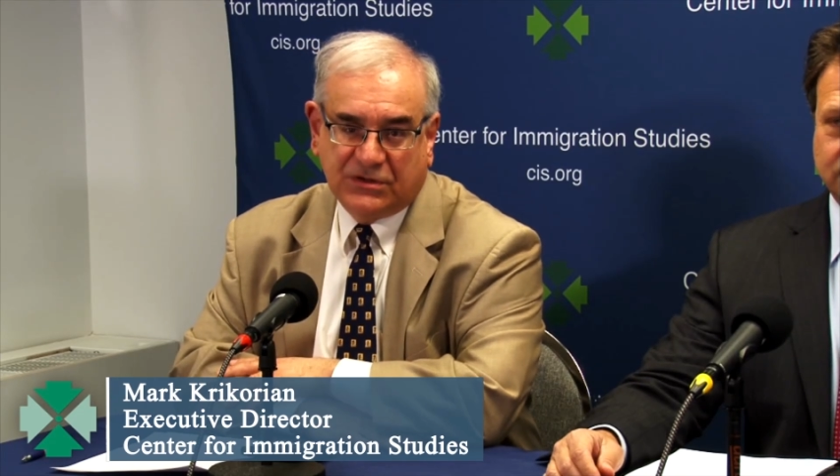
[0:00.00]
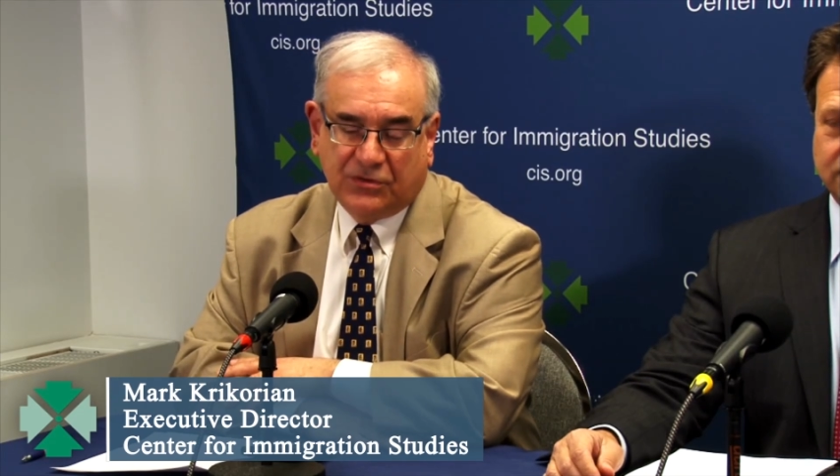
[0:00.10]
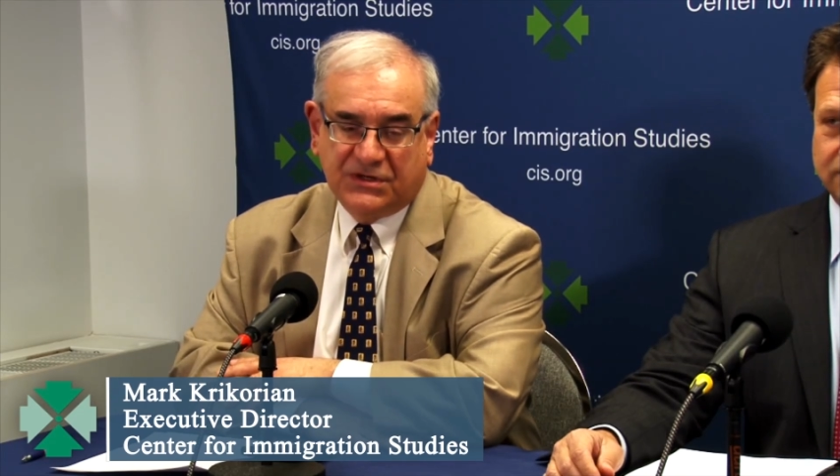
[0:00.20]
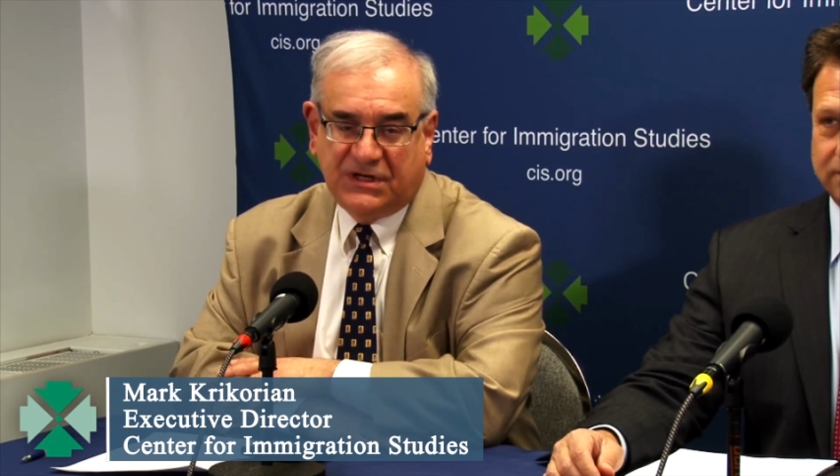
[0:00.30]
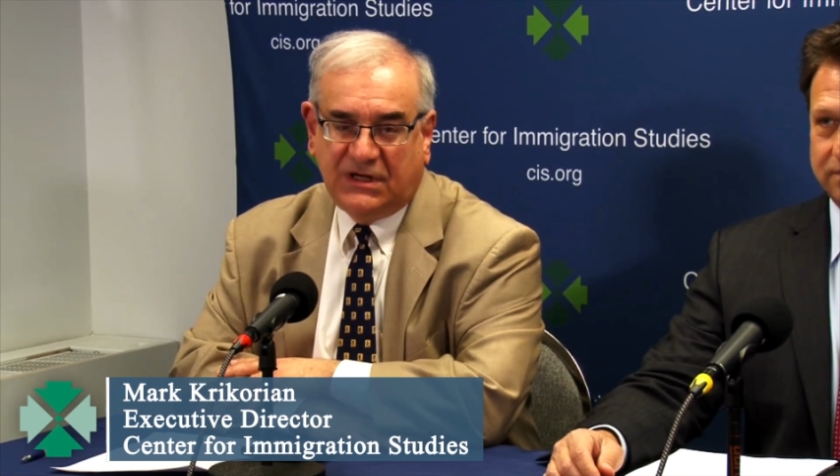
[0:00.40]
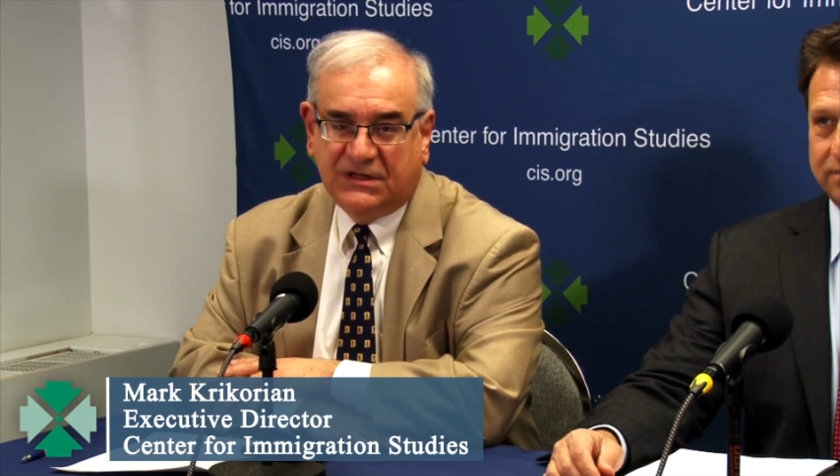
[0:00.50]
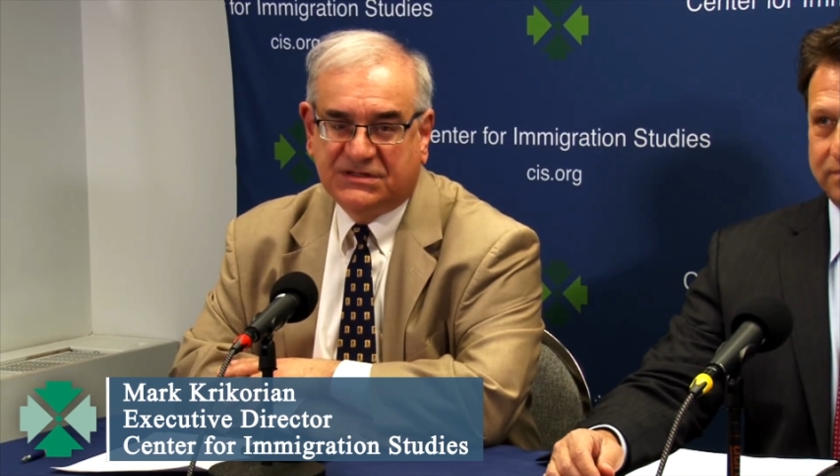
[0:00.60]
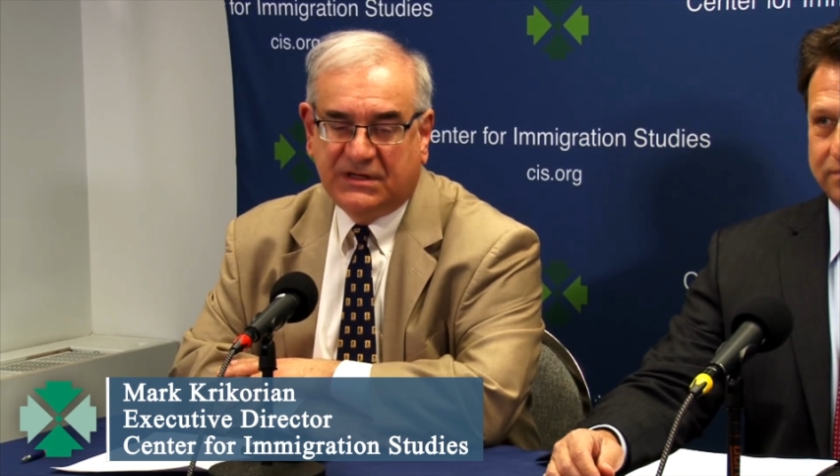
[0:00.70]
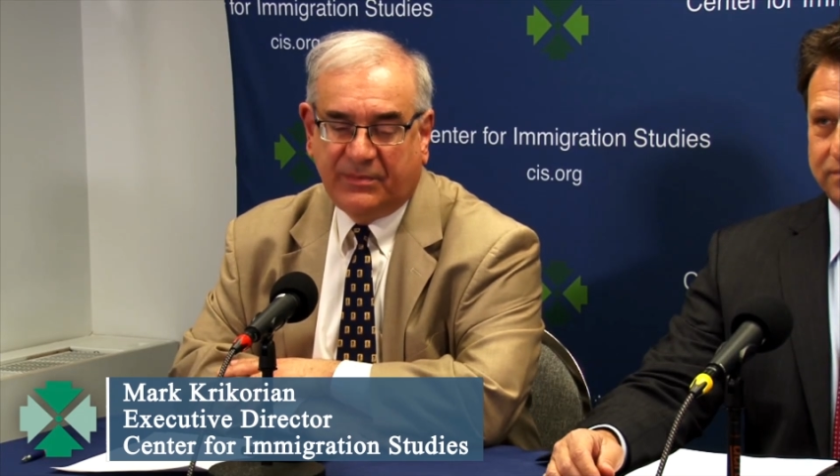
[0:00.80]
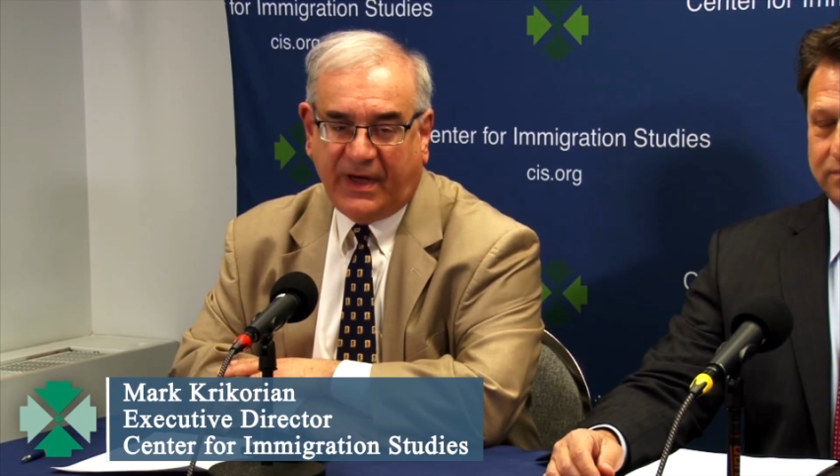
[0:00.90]
and
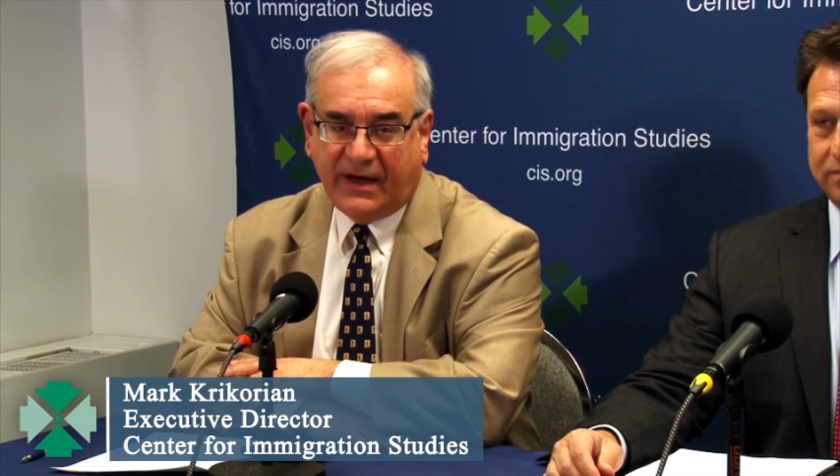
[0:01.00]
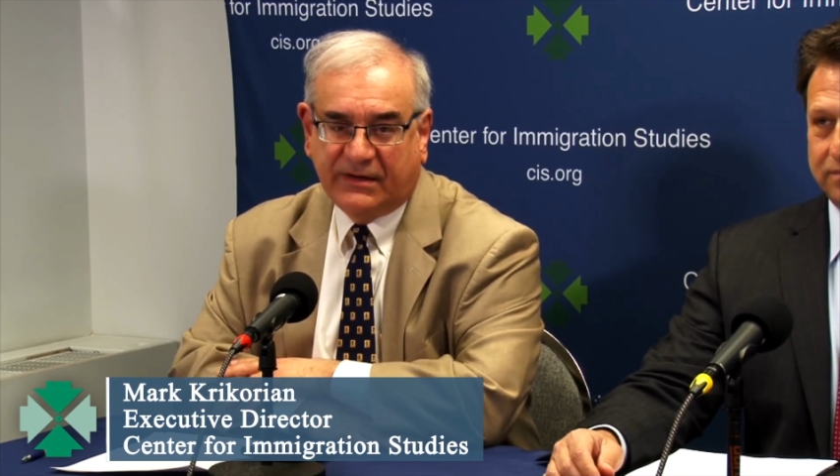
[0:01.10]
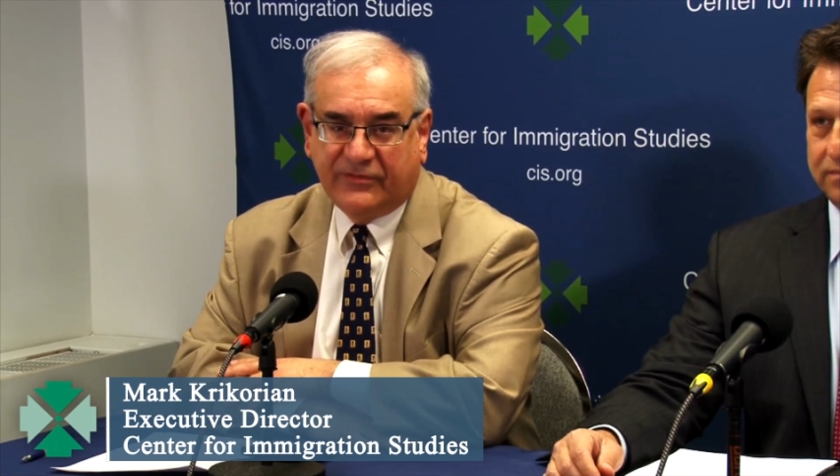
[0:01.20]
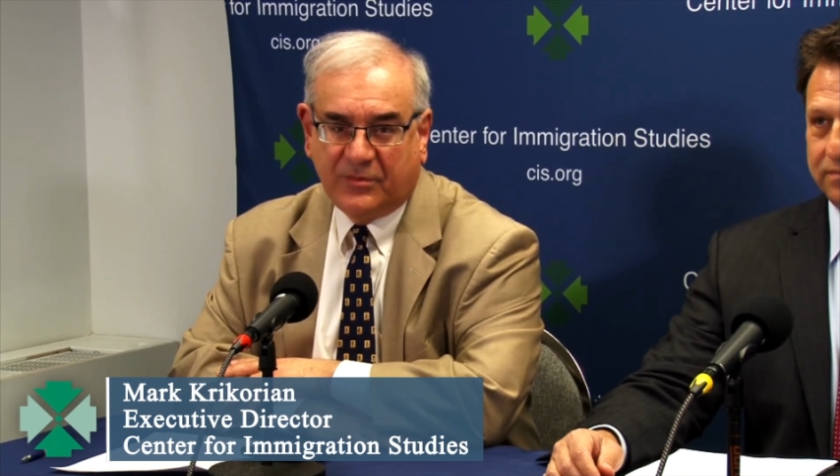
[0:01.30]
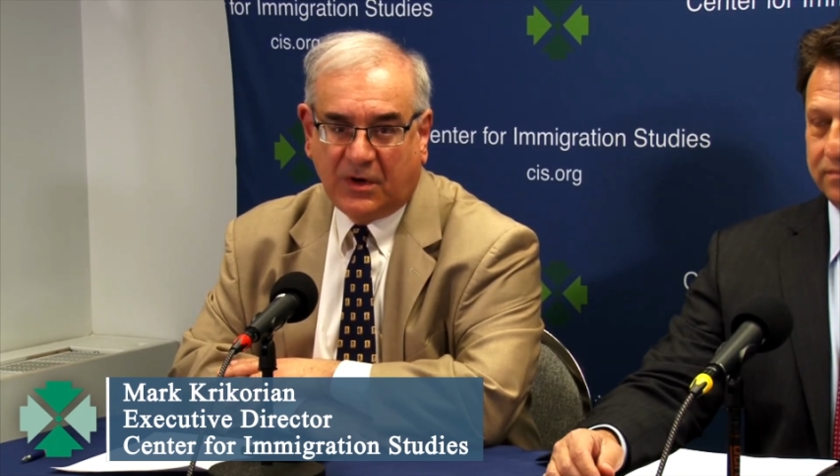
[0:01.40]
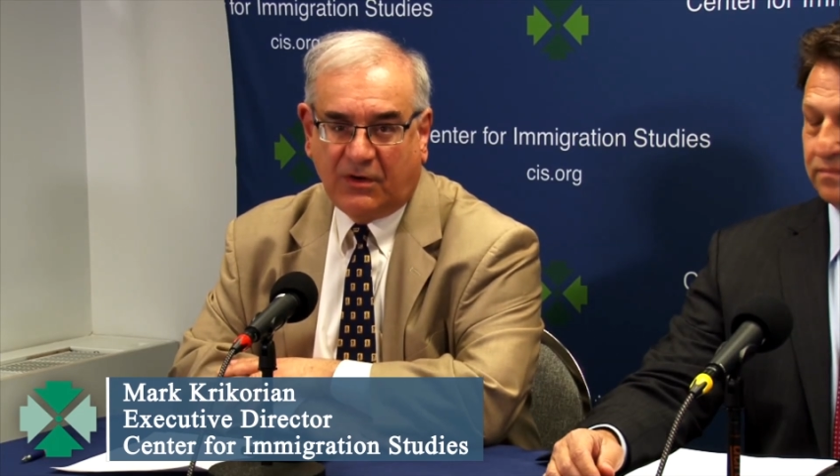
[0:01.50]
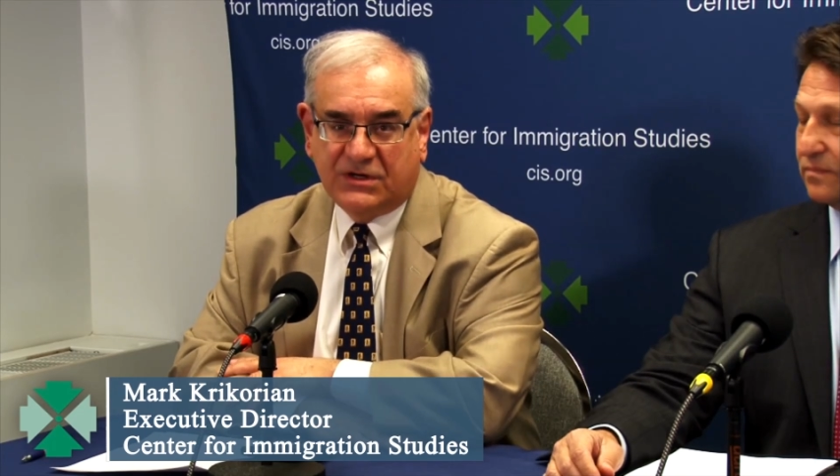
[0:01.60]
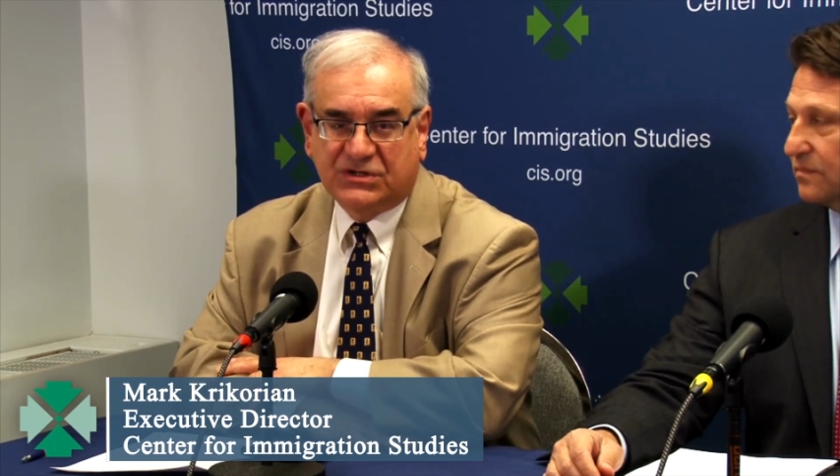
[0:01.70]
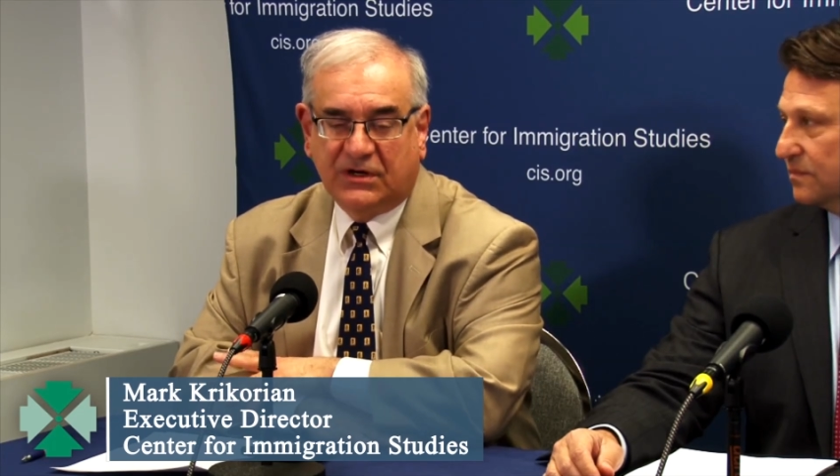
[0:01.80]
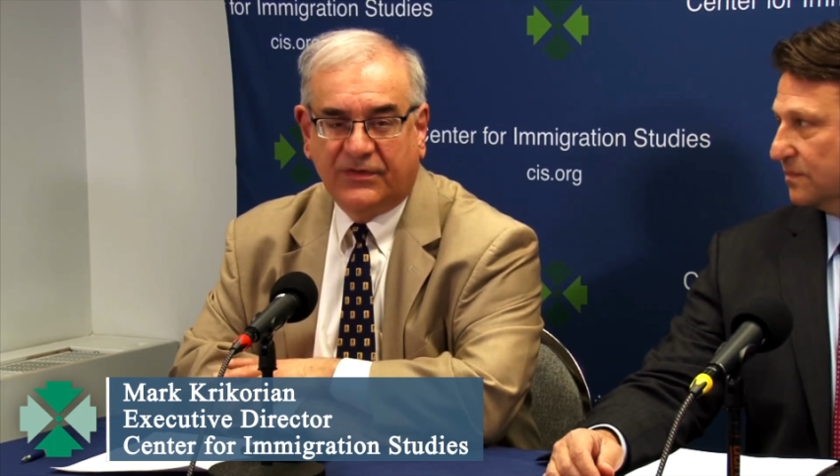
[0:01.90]
critiques the impact of immigration